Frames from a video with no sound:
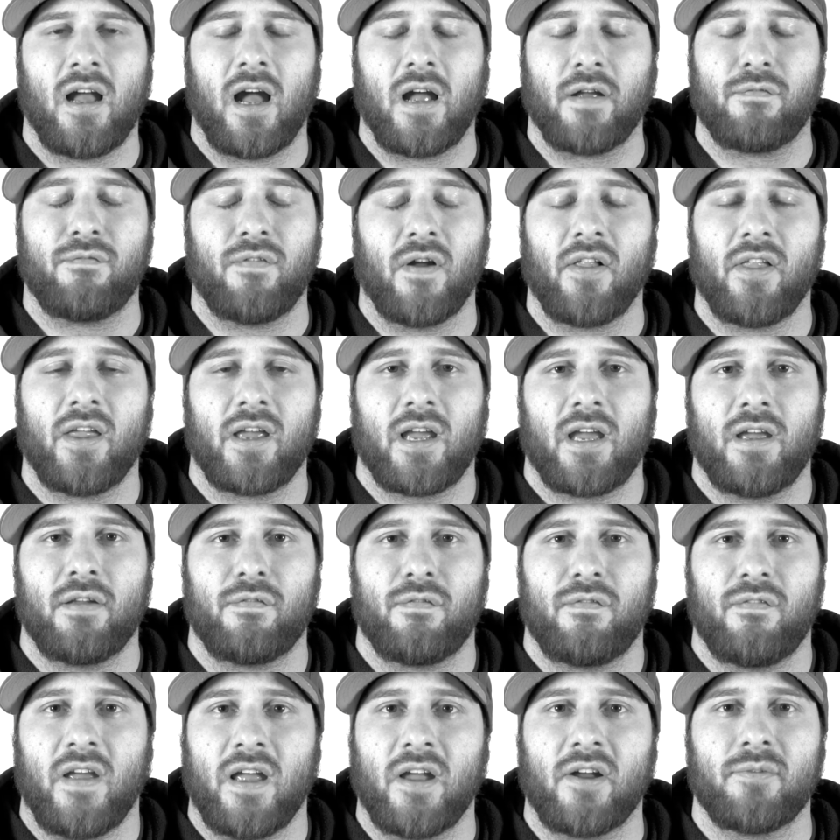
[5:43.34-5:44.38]
I felt like I'd
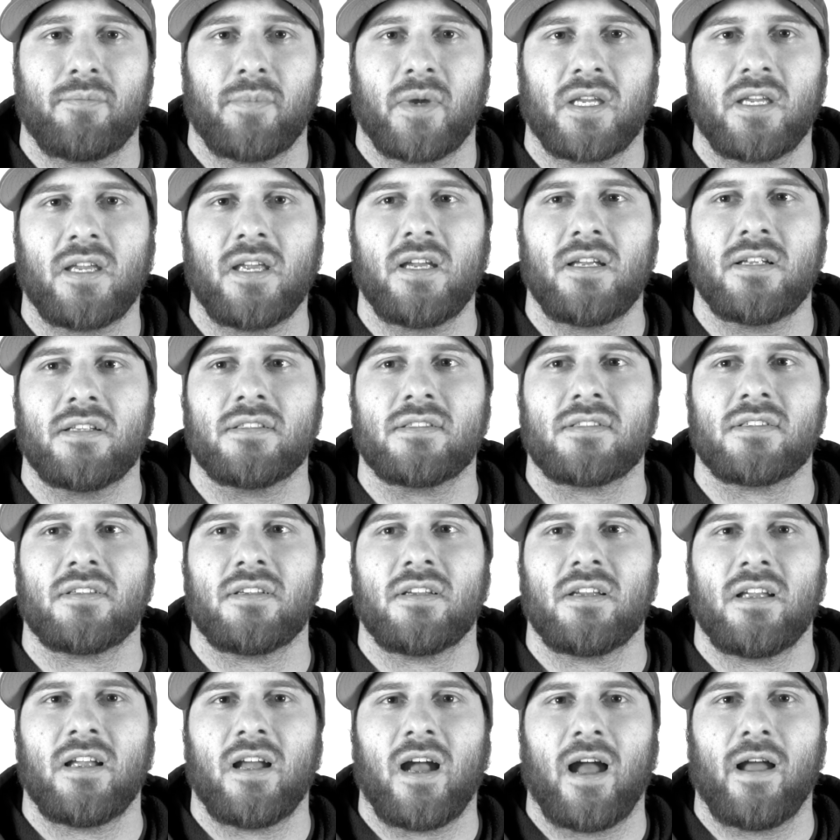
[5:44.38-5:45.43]
failed my kids.
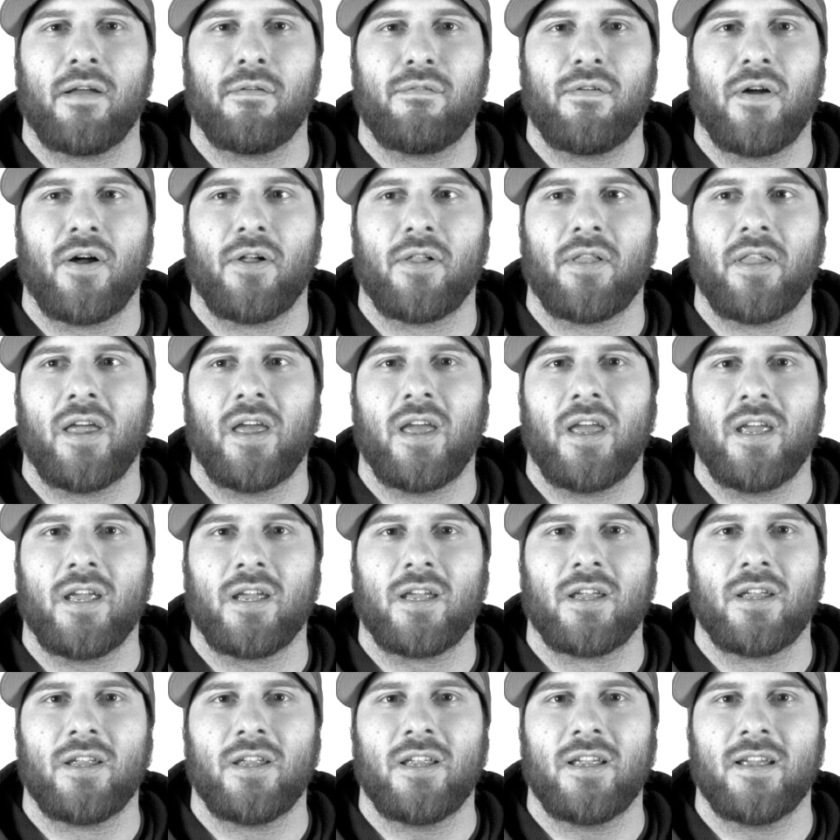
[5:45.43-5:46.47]
I felt
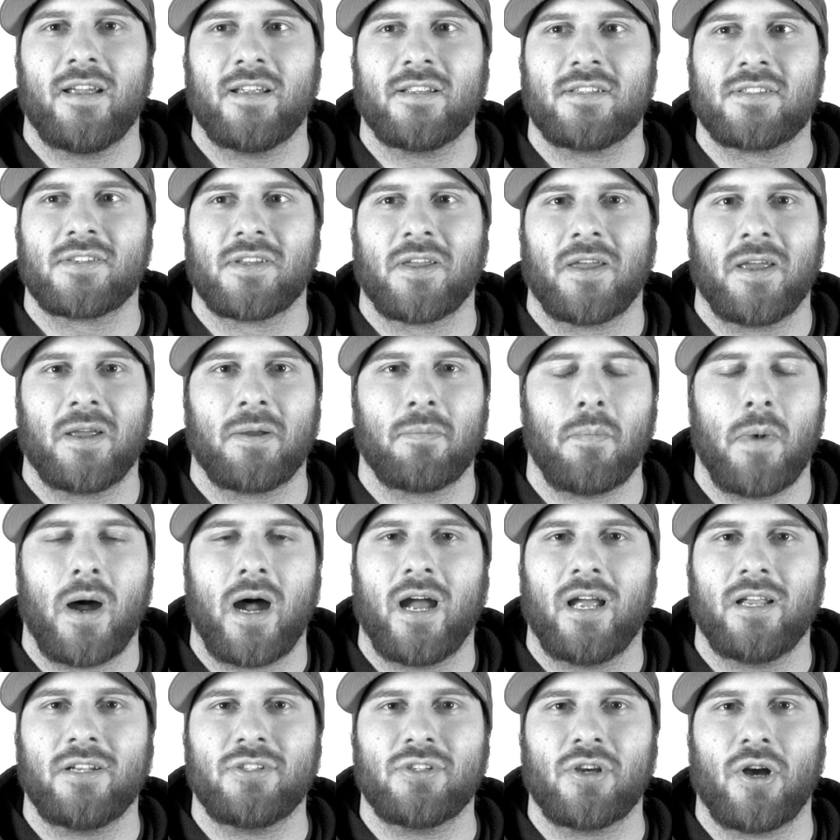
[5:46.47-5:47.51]
like it's like
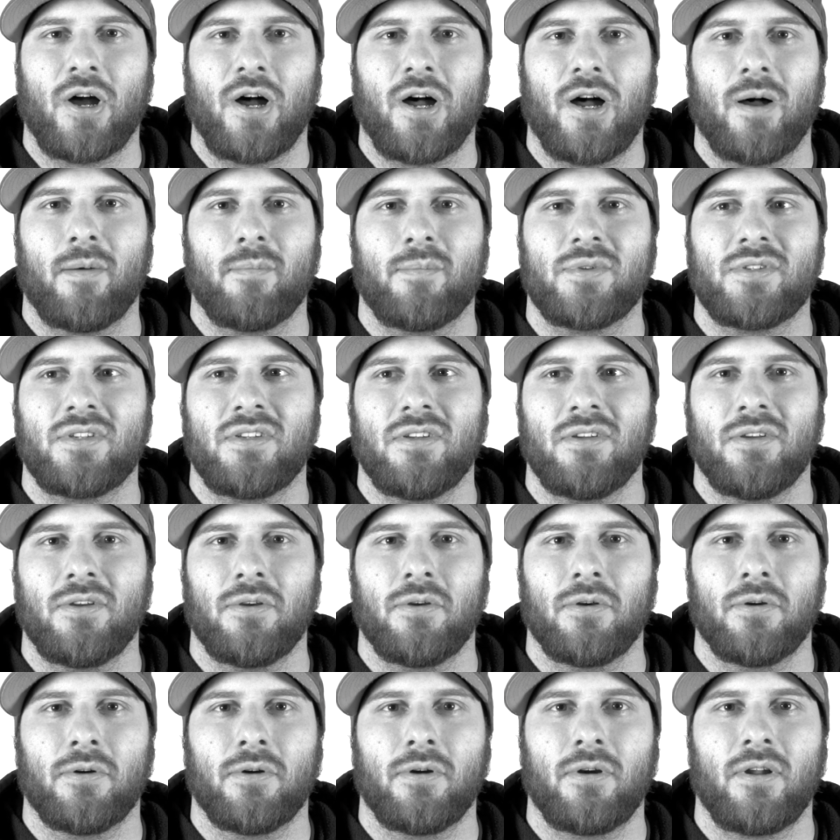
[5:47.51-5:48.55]
my job
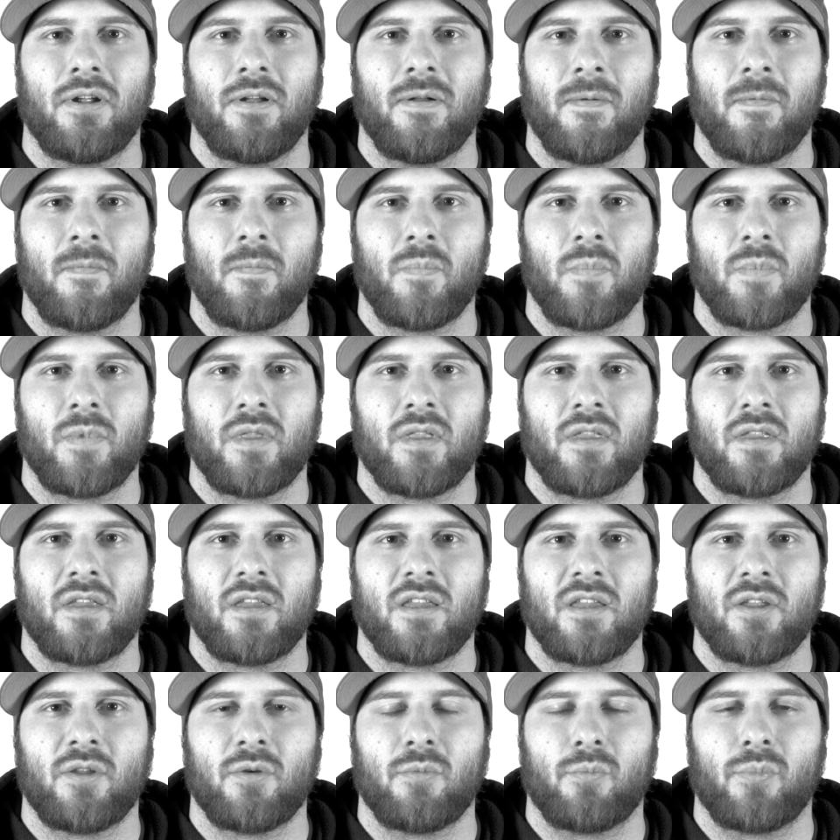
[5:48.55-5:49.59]
to
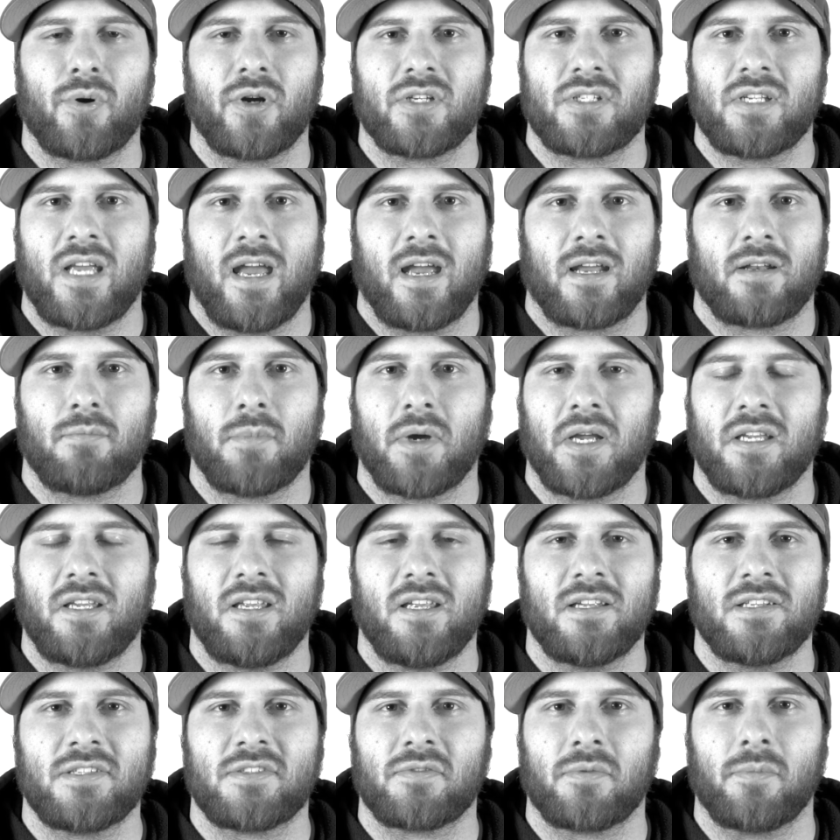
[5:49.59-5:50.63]
protect my
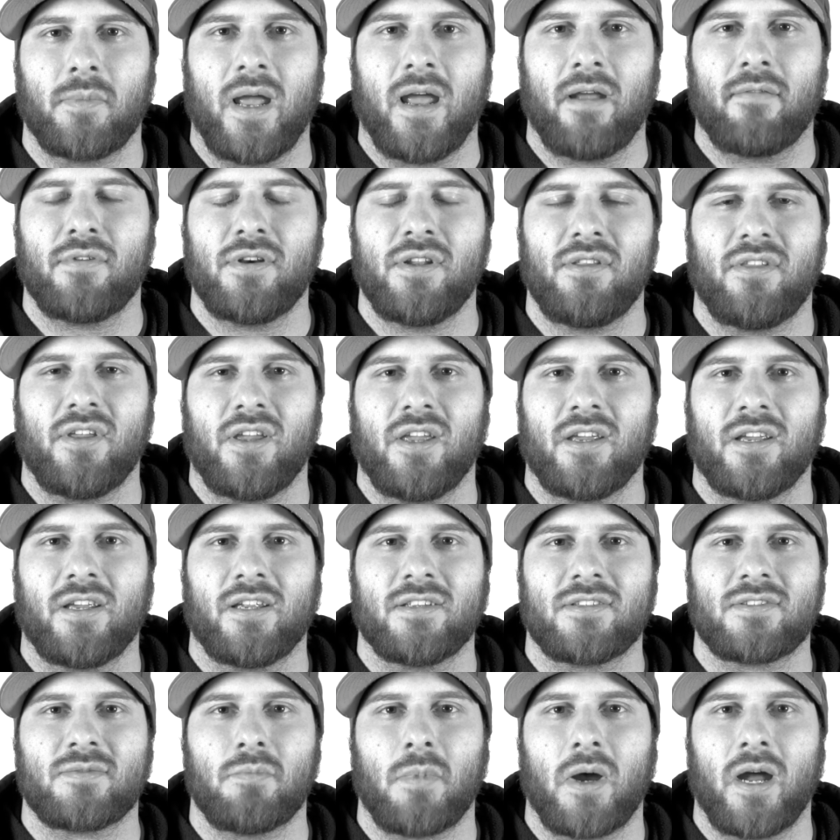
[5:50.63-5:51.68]
kids from everything.
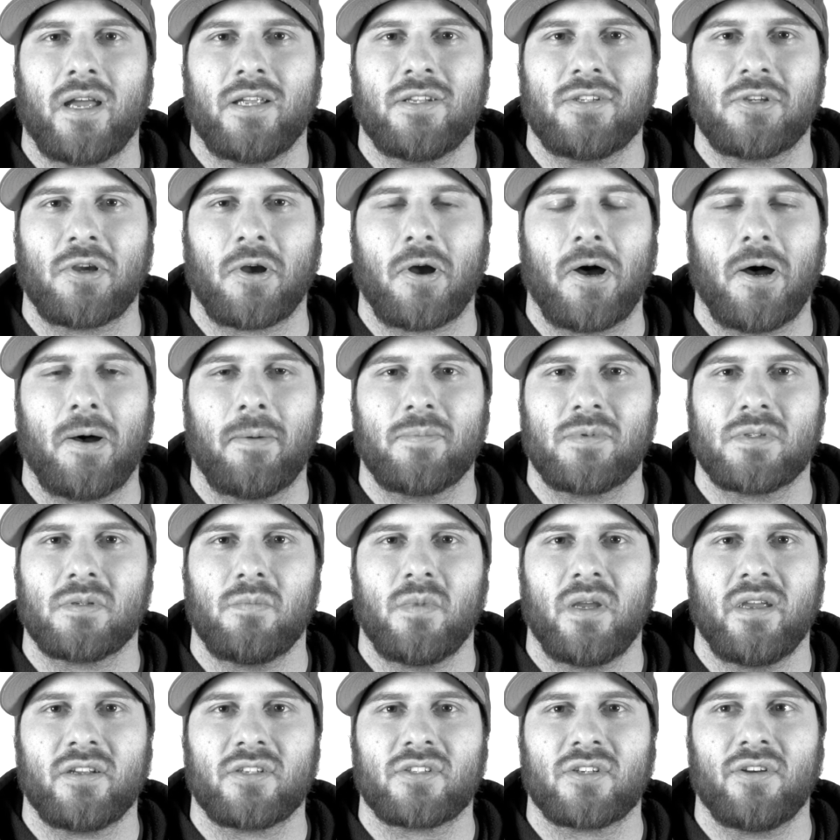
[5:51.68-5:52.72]
It's my job to
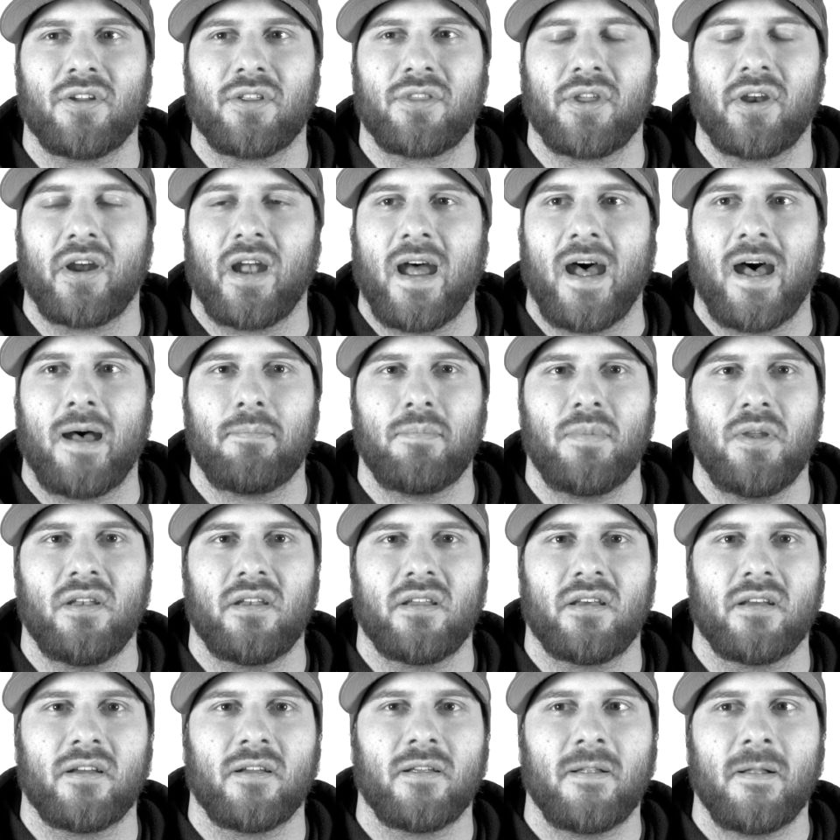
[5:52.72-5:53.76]
make sure that they're happy,
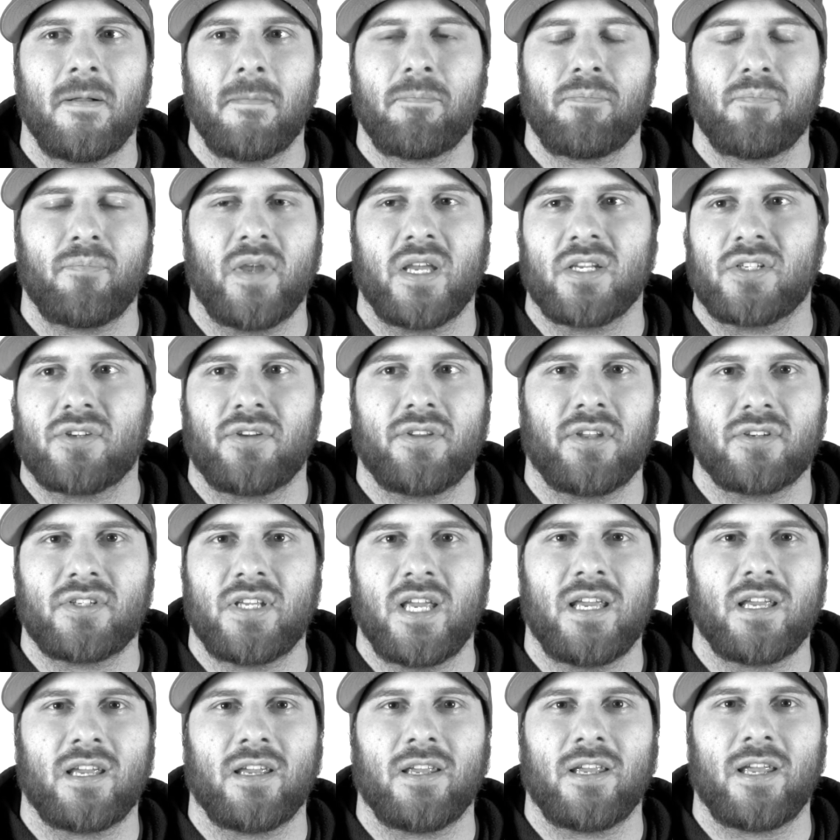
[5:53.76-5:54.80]
to make sure they're
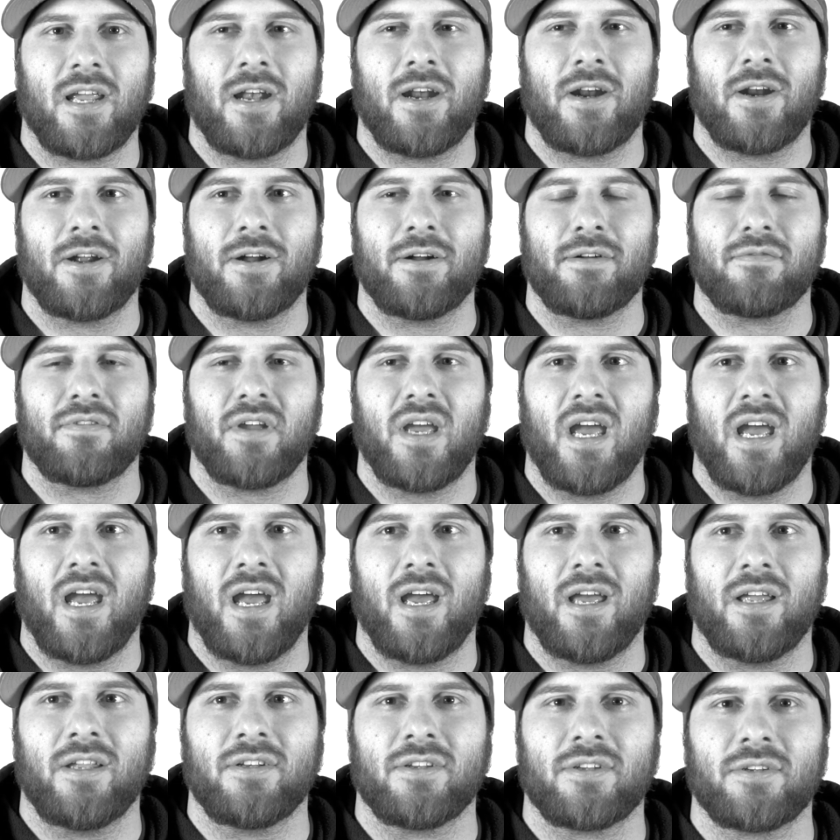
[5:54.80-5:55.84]
taken care of.
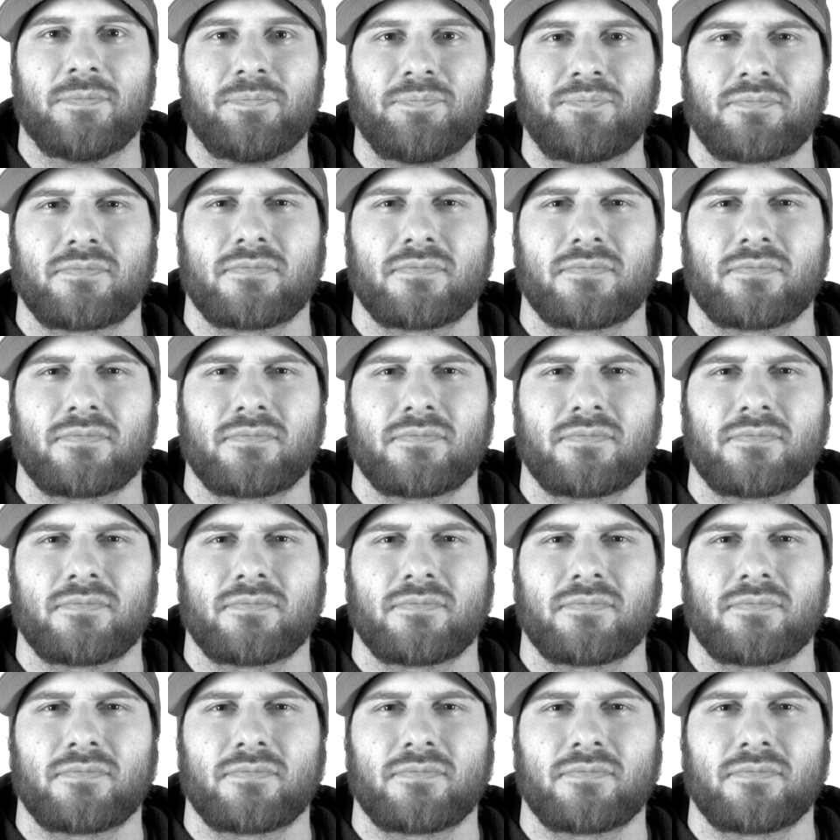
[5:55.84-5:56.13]
And